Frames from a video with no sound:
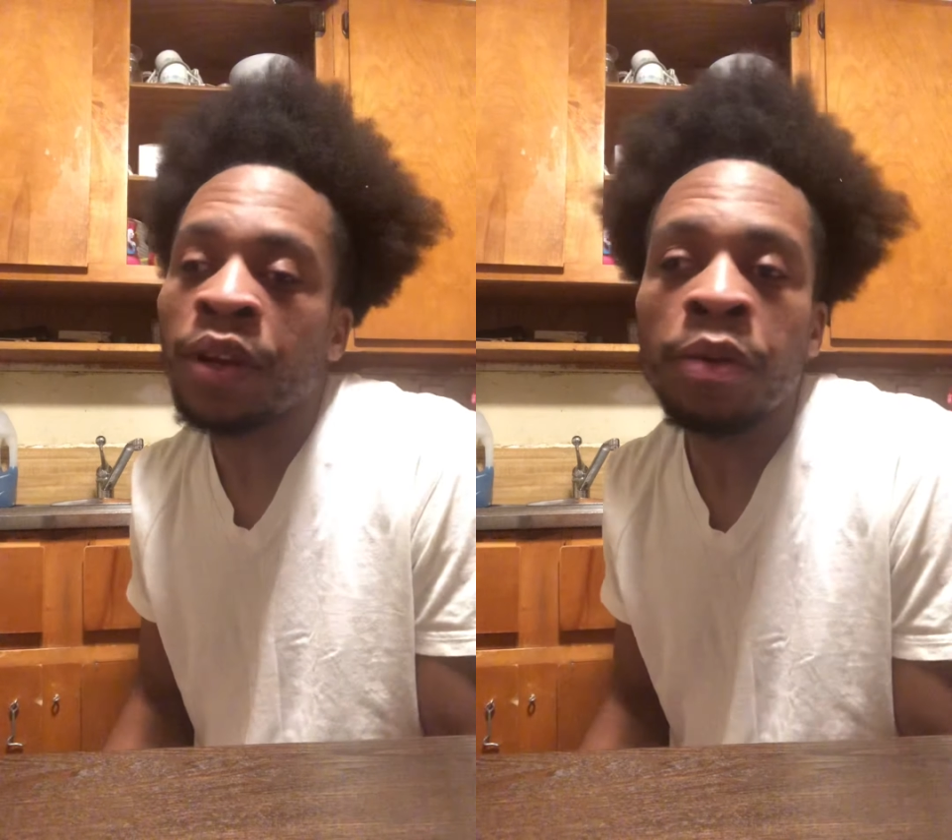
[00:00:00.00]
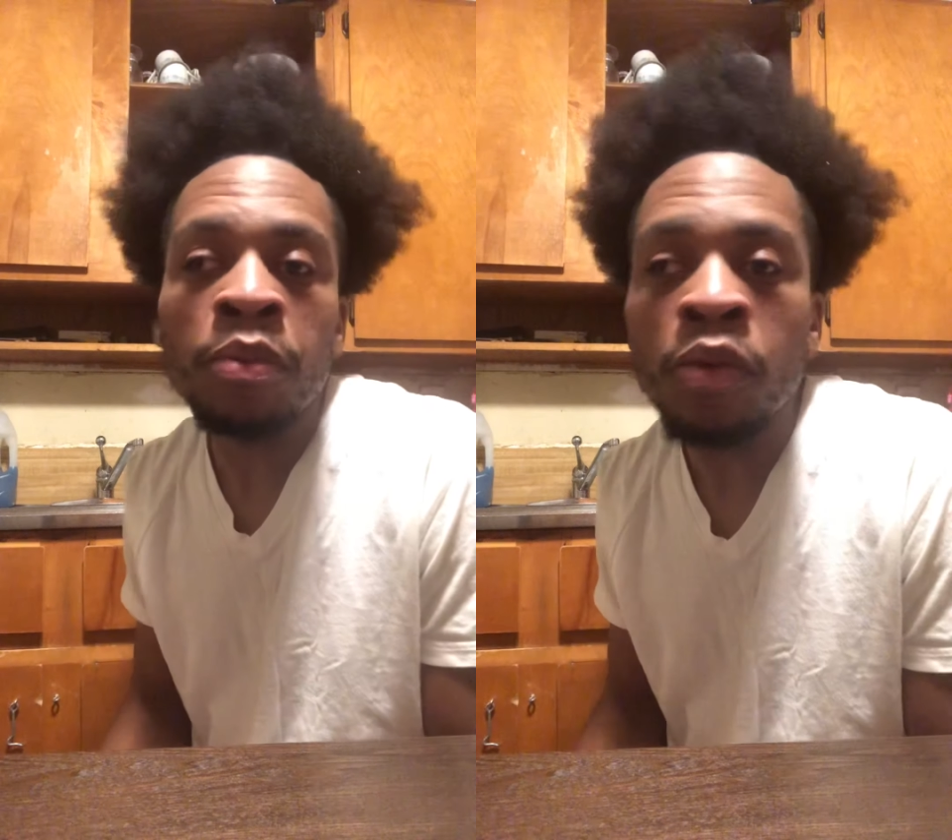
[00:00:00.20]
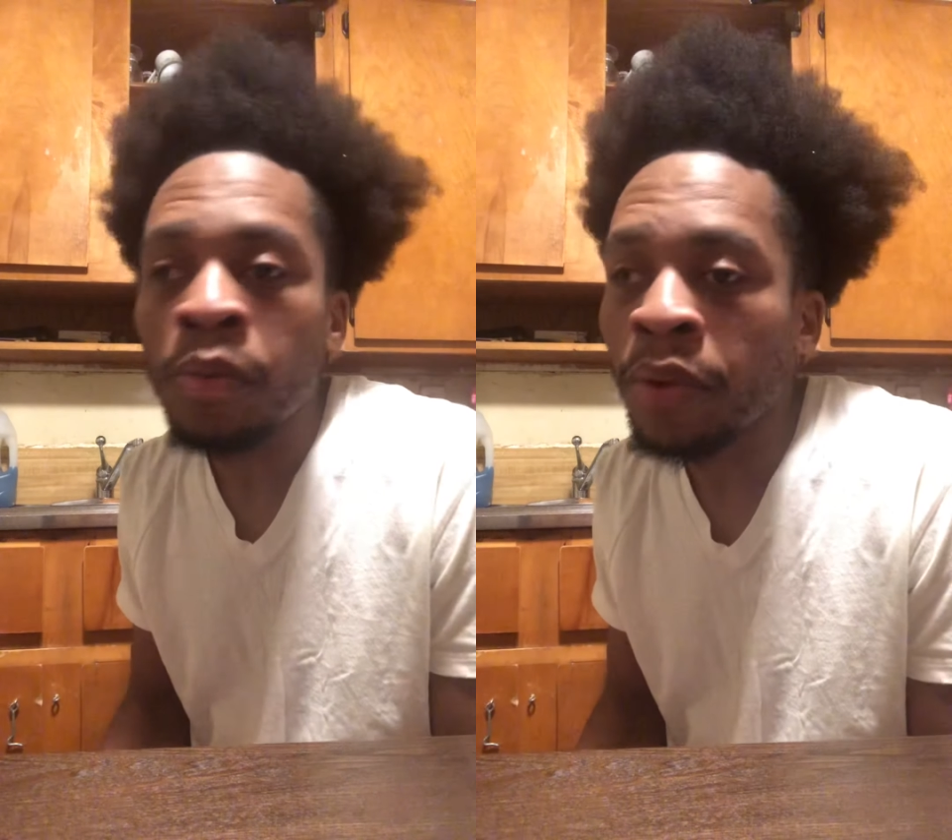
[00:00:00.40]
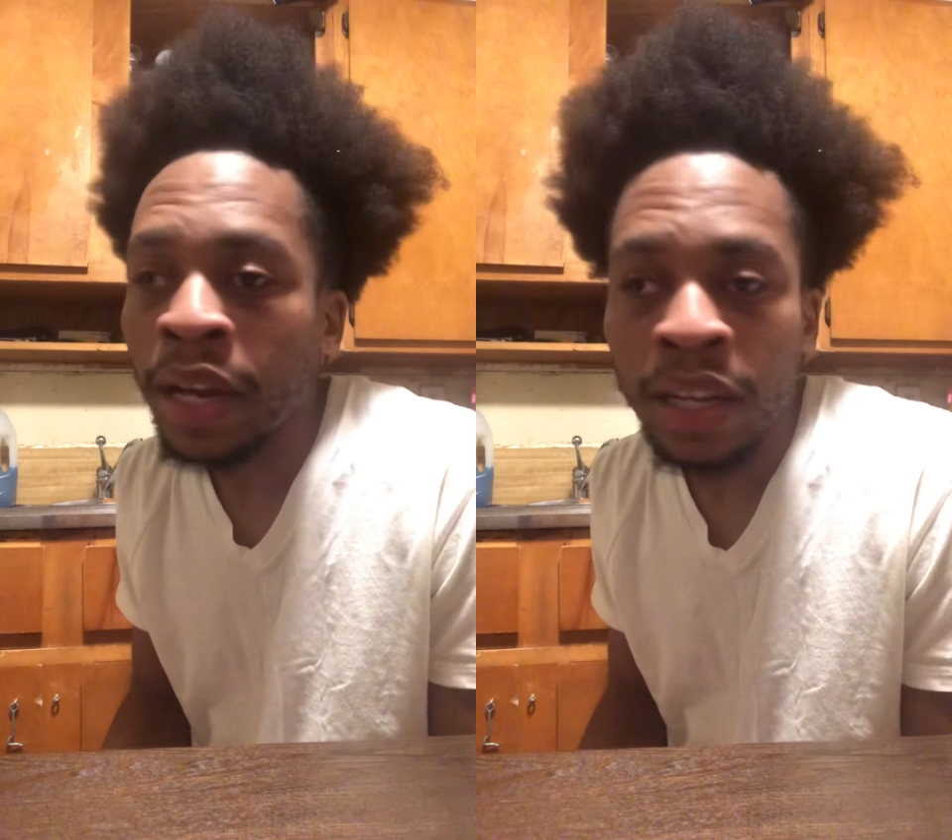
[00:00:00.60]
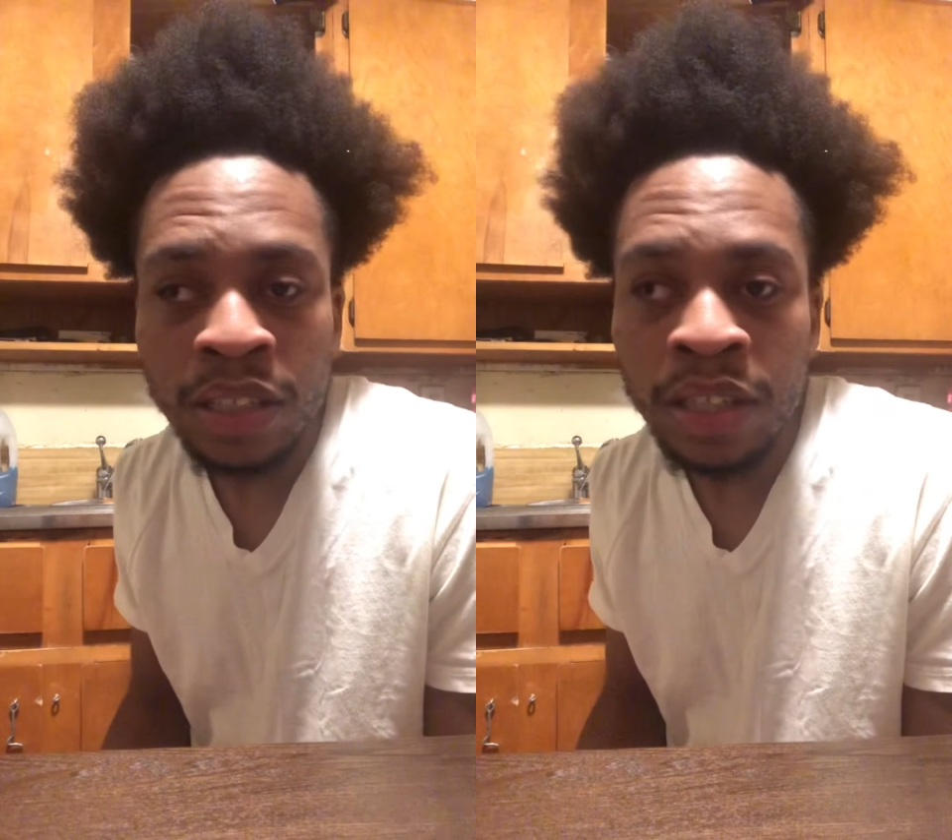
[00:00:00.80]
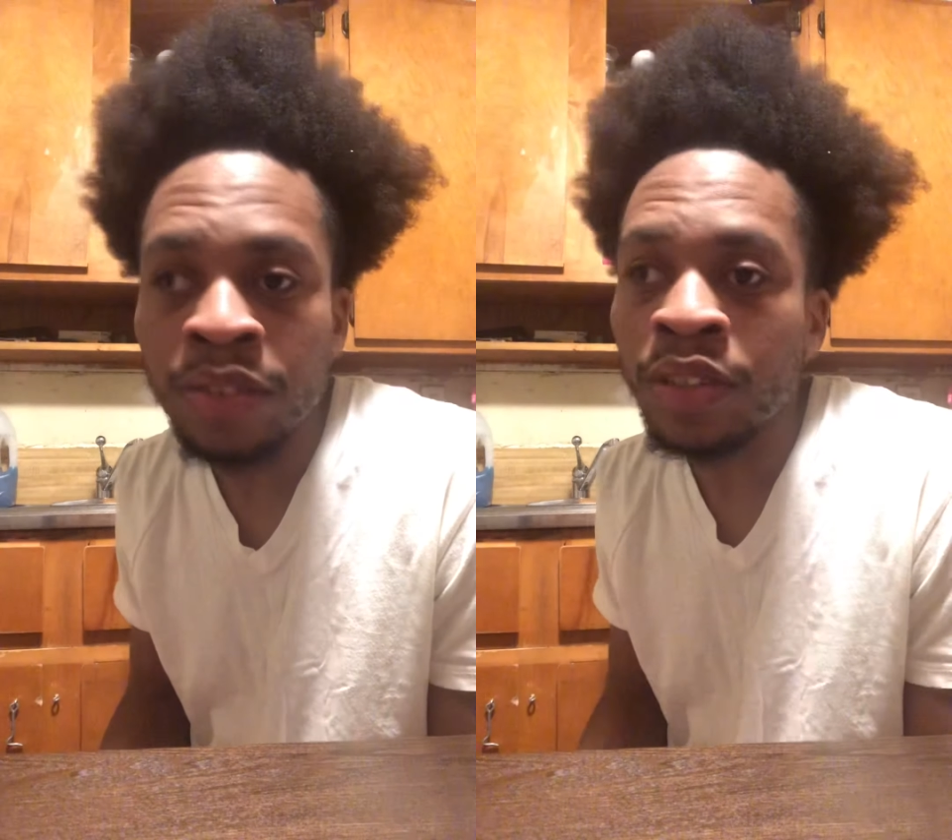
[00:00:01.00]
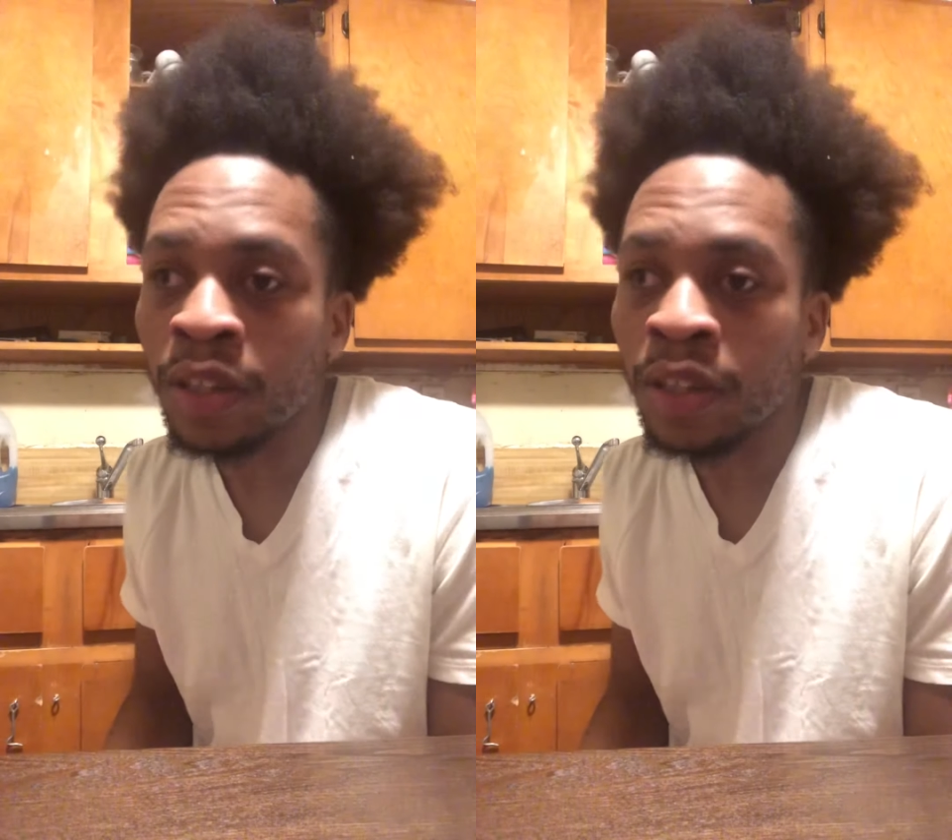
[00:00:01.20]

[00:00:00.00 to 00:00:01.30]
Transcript: more black celebrities.